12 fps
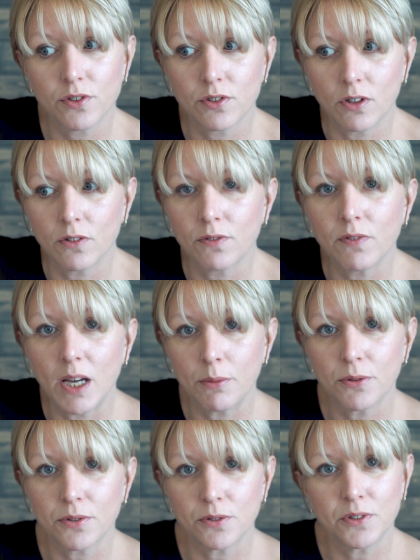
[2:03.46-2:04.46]
certain
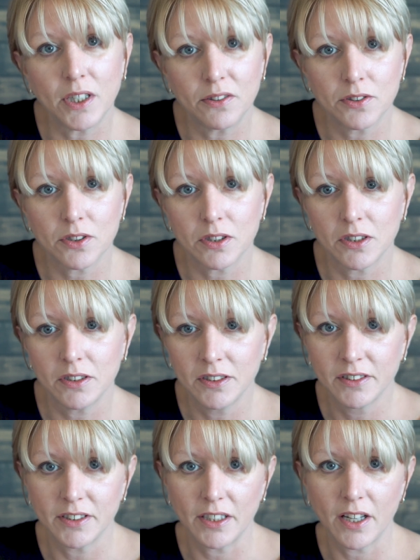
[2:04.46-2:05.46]
fibers are denser
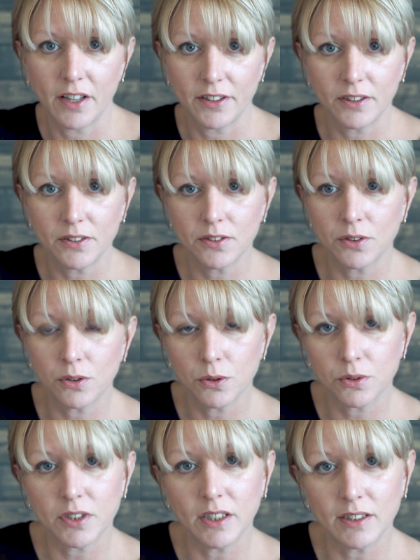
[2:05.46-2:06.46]
than others,
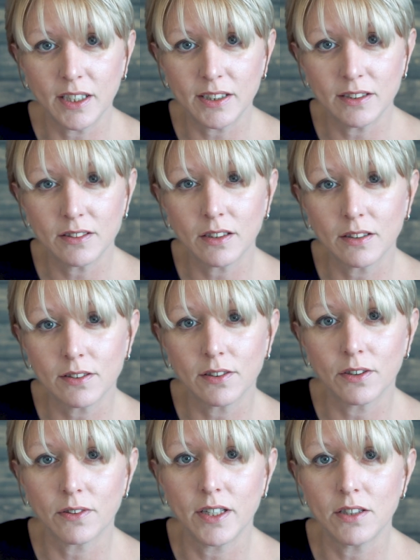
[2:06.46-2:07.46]
so take that into
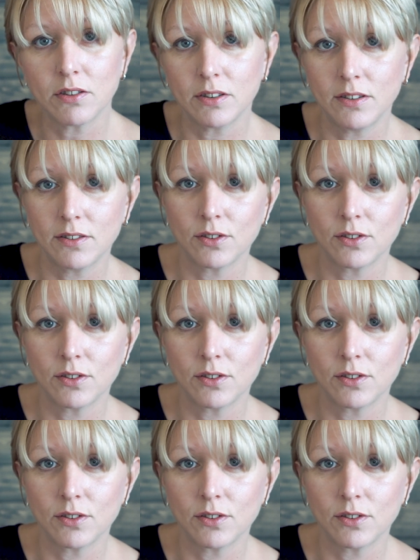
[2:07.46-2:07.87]
consideration.